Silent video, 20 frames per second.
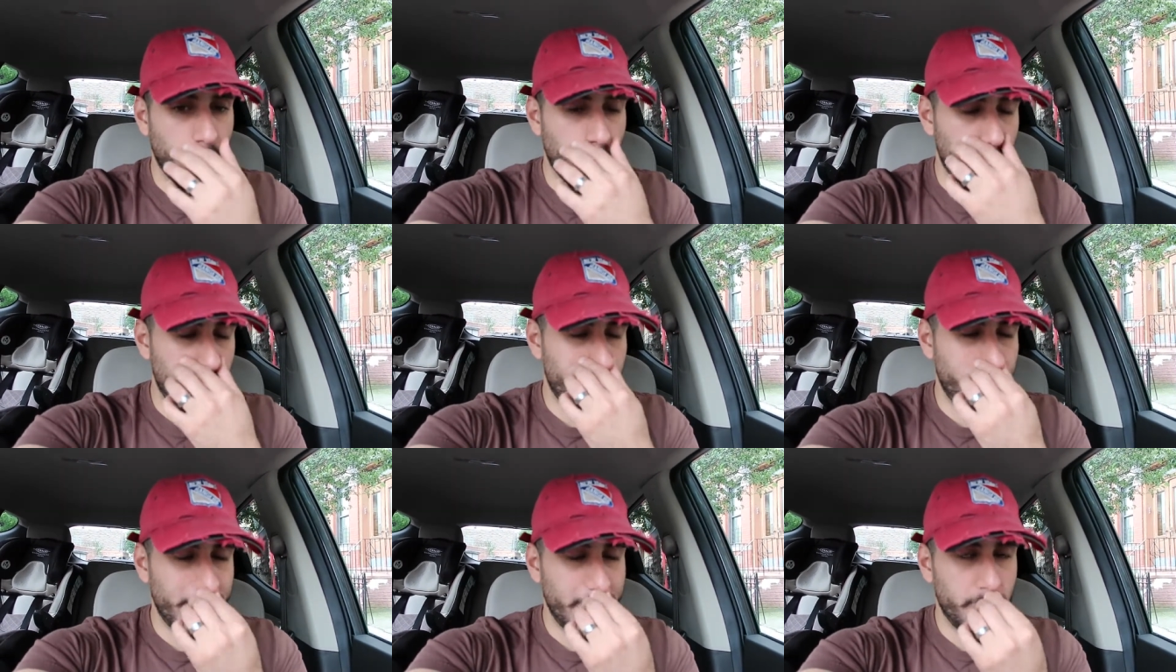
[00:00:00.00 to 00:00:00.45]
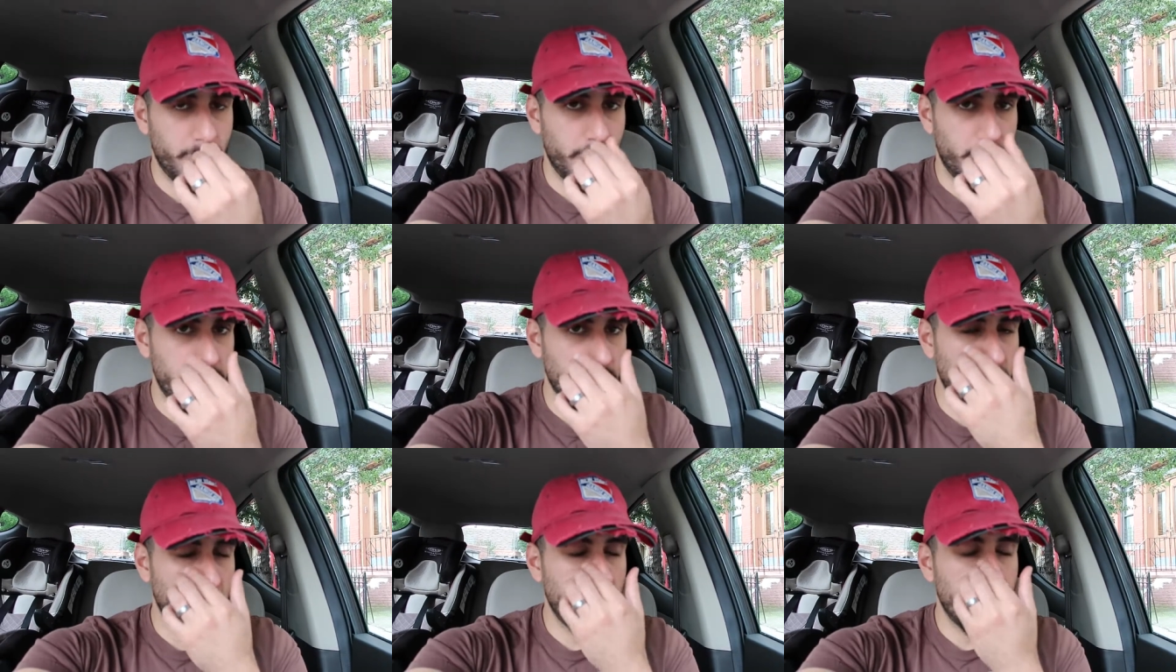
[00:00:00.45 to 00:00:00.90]
um,
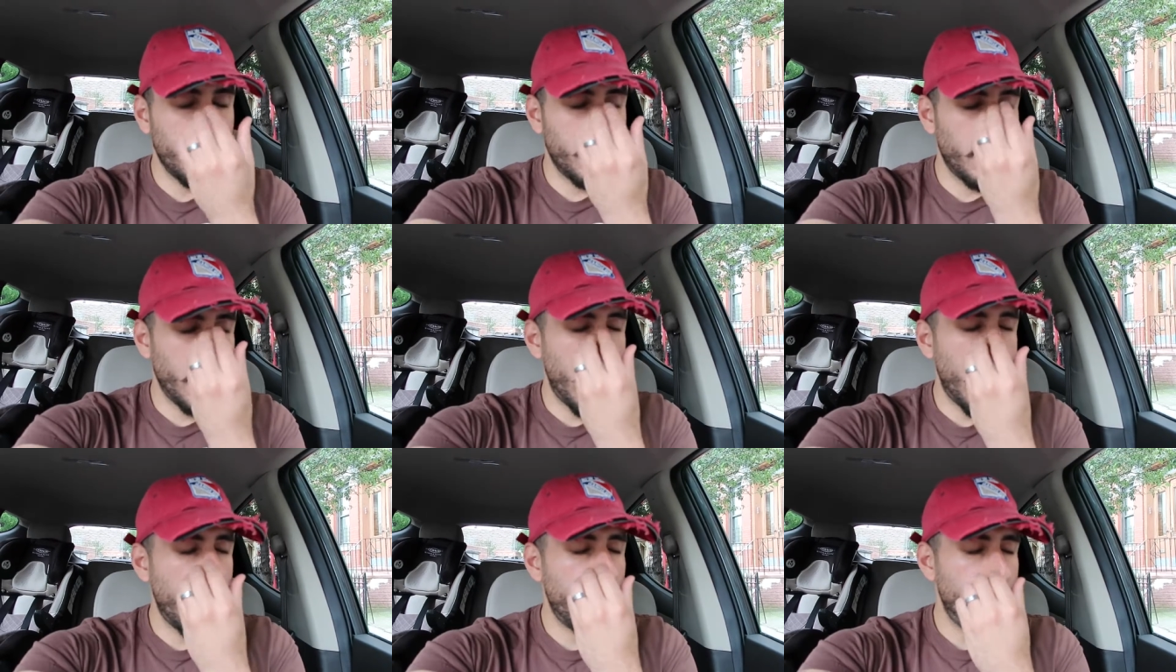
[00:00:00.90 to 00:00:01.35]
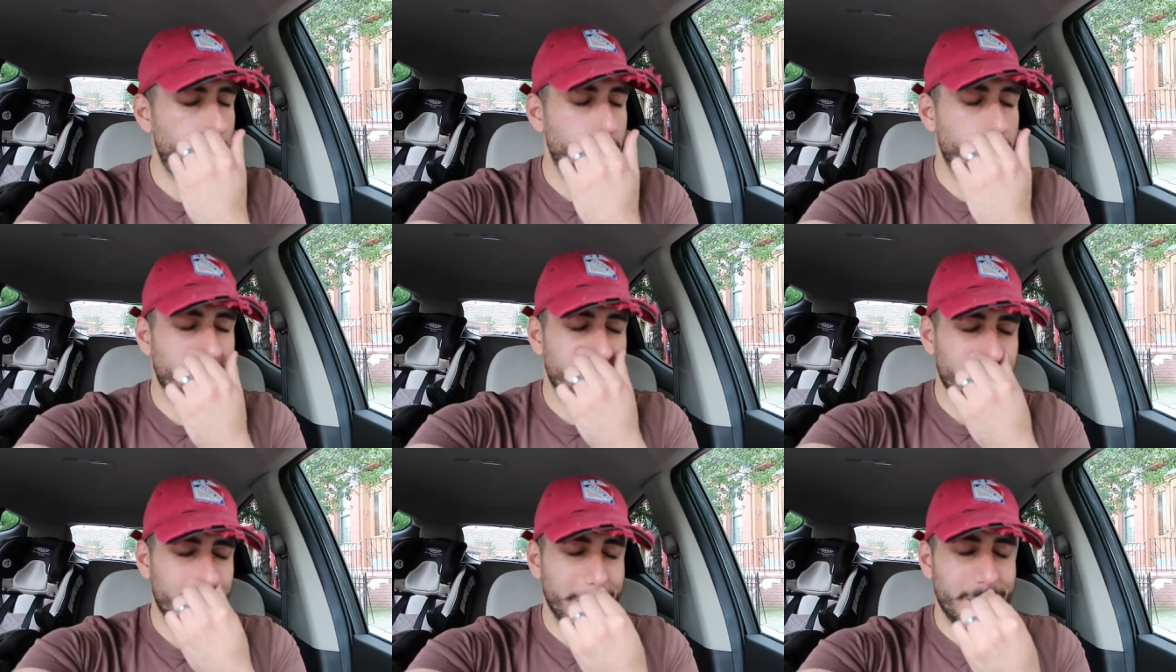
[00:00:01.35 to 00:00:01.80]
anyways, other than that,
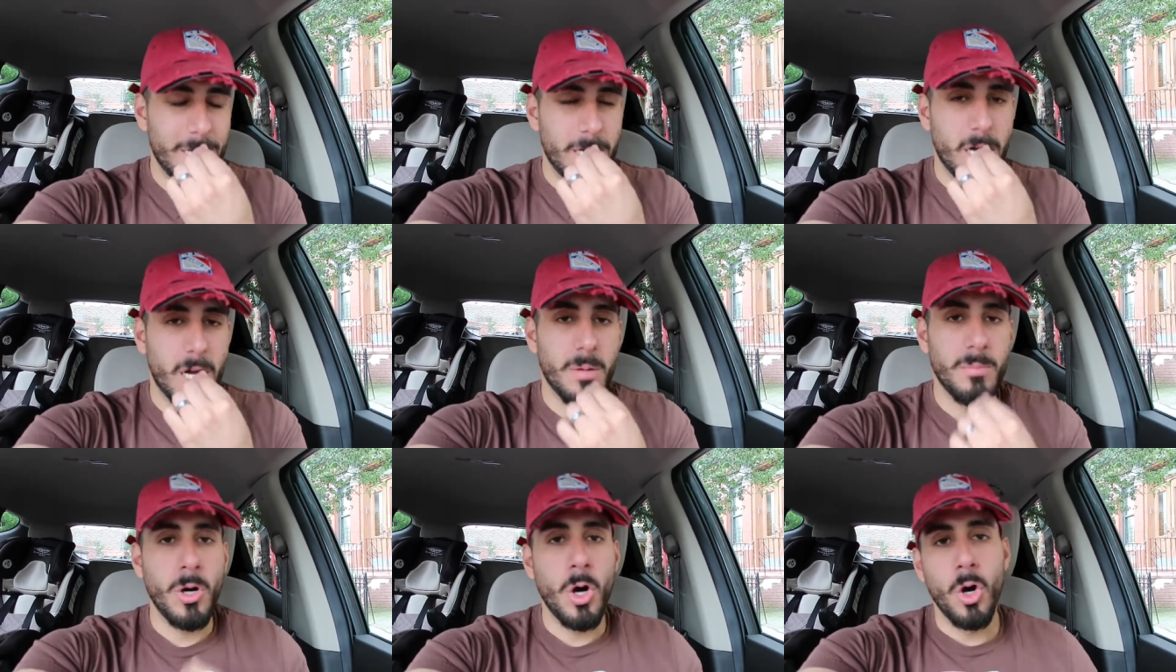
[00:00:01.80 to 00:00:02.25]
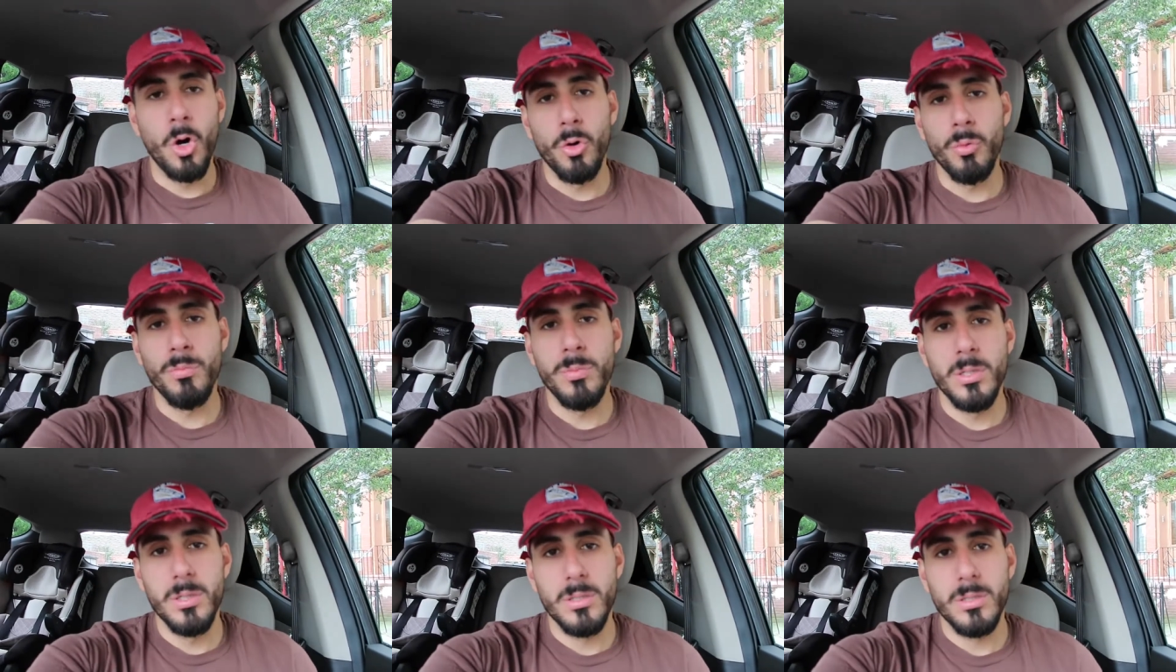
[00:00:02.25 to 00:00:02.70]
I'm
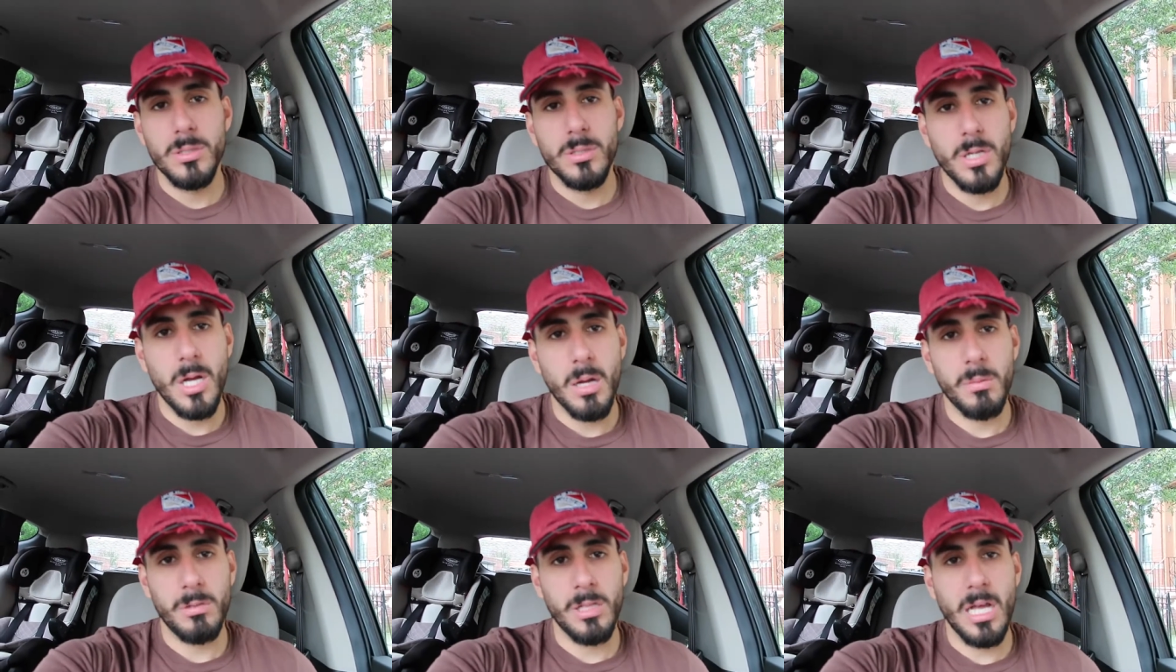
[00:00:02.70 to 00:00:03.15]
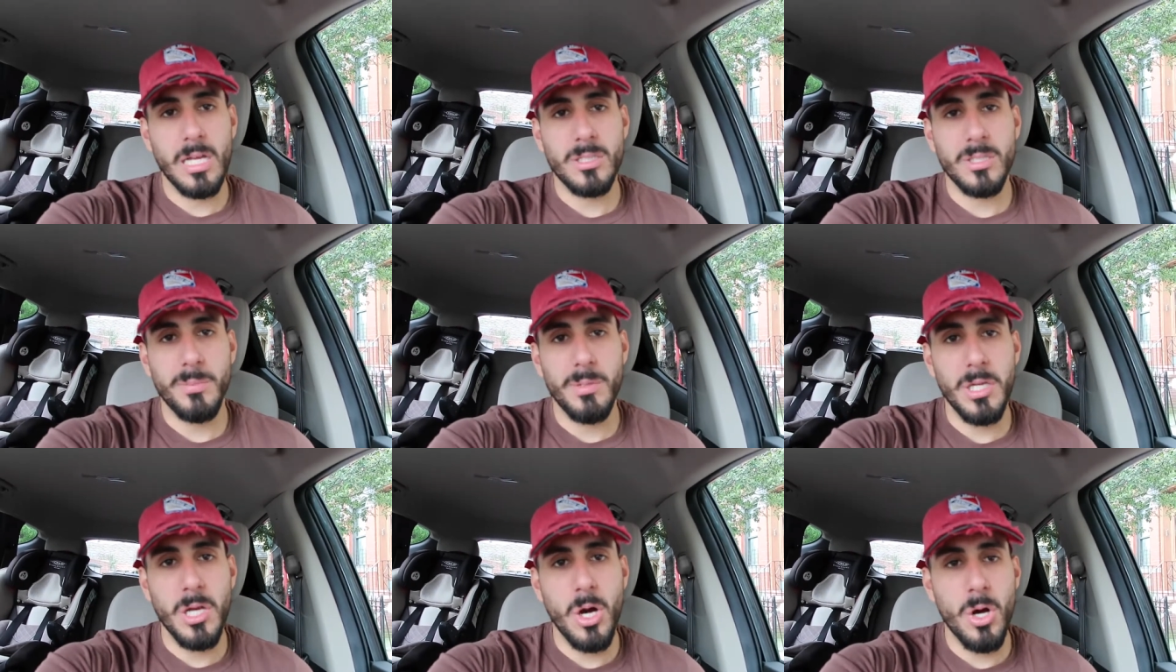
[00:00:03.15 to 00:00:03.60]
home. I'm glad
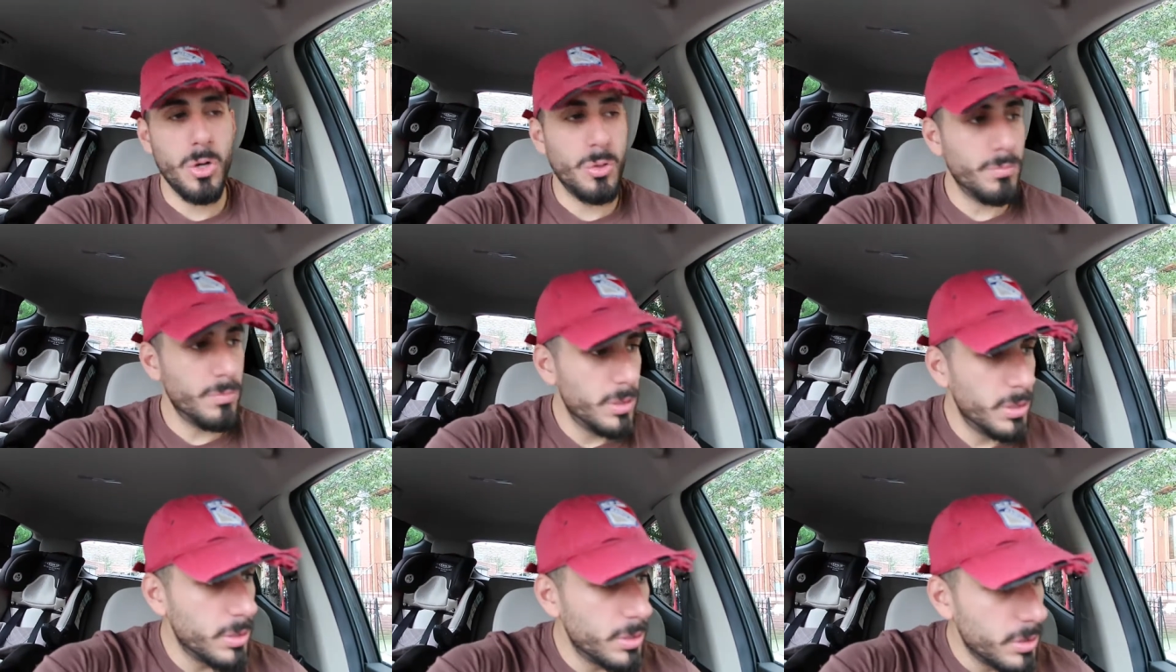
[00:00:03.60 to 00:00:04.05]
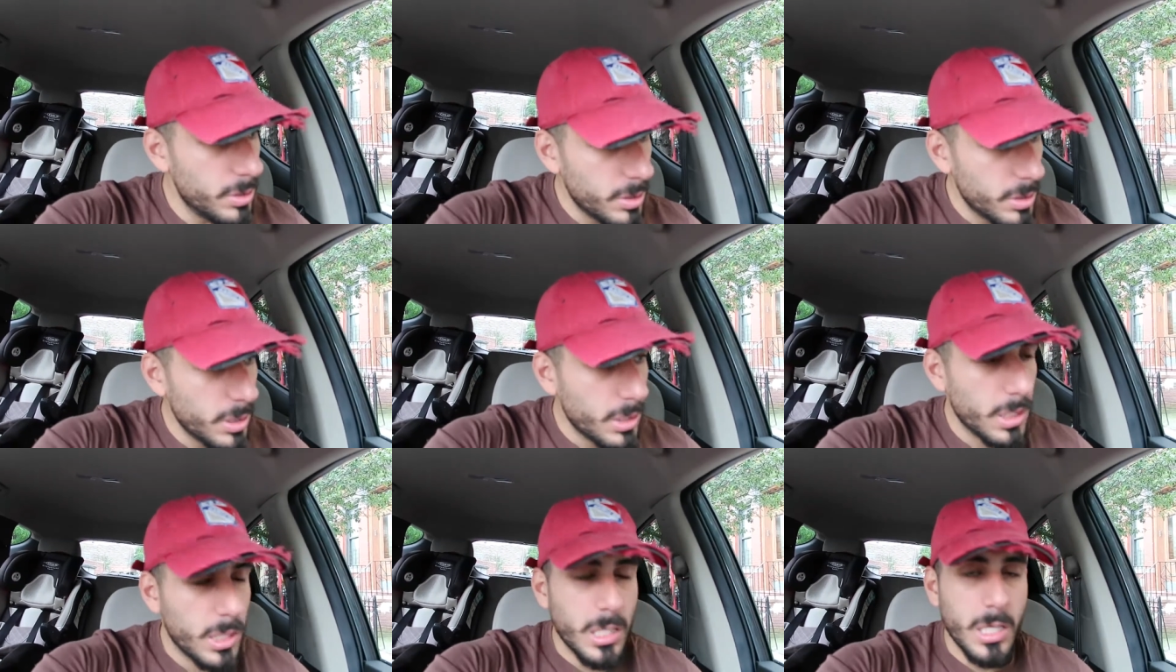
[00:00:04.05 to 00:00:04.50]
to be home,
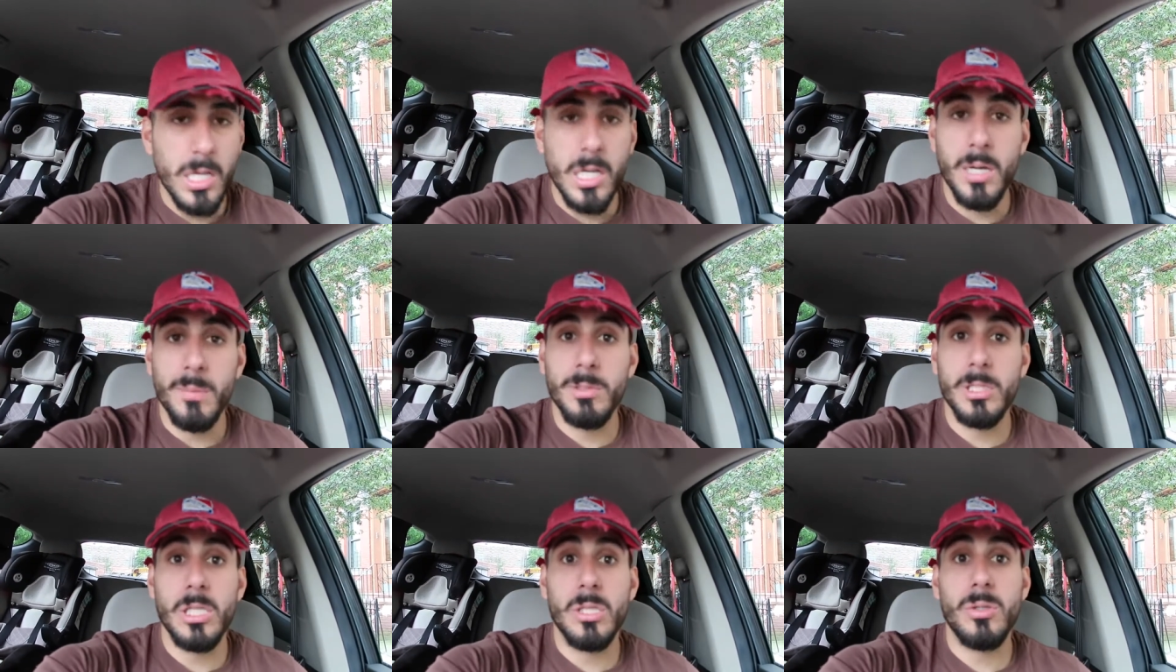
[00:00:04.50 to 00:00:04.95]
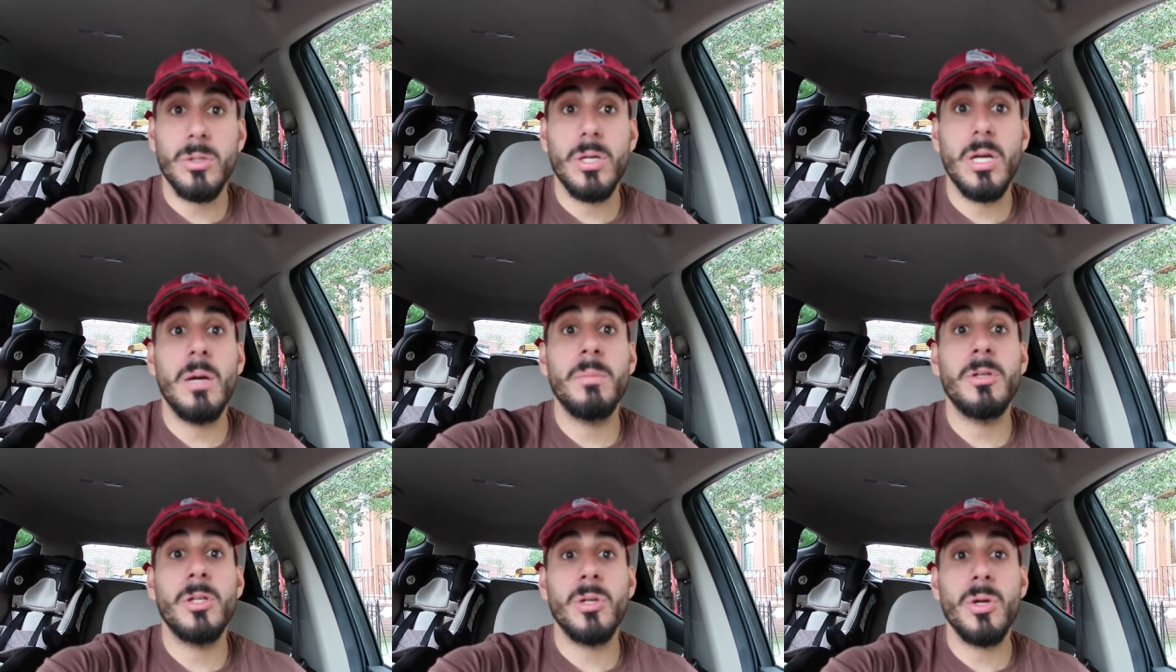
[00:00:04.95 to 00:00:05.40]
and I'm gonna go,
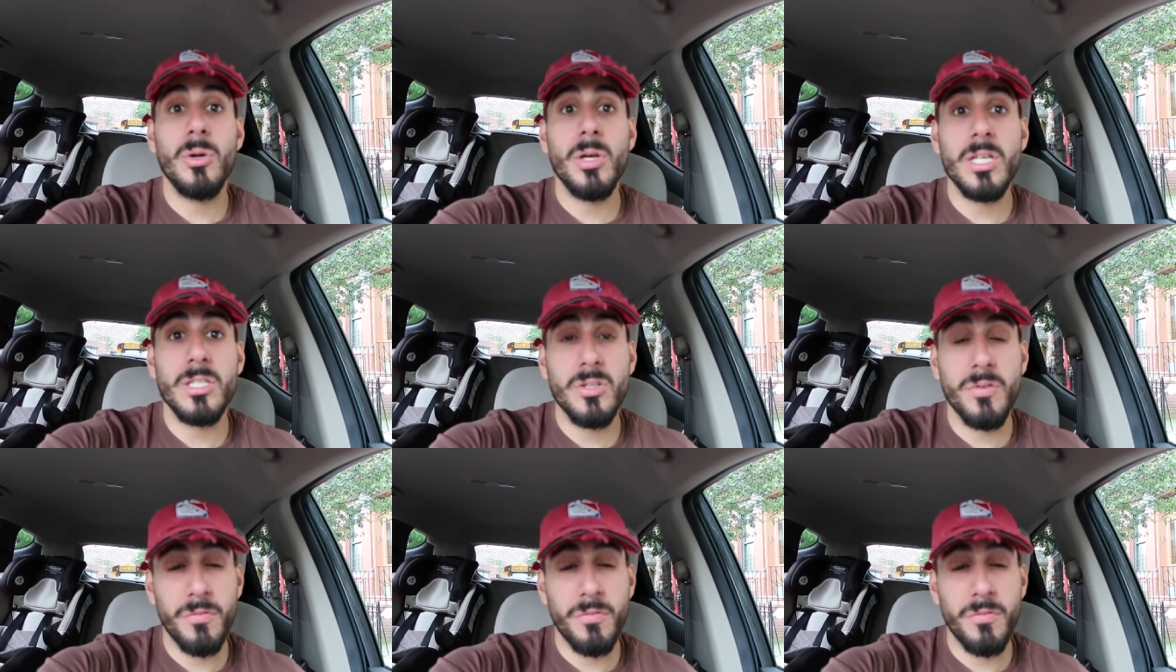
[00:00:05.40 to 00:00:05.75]
I'm gonna go get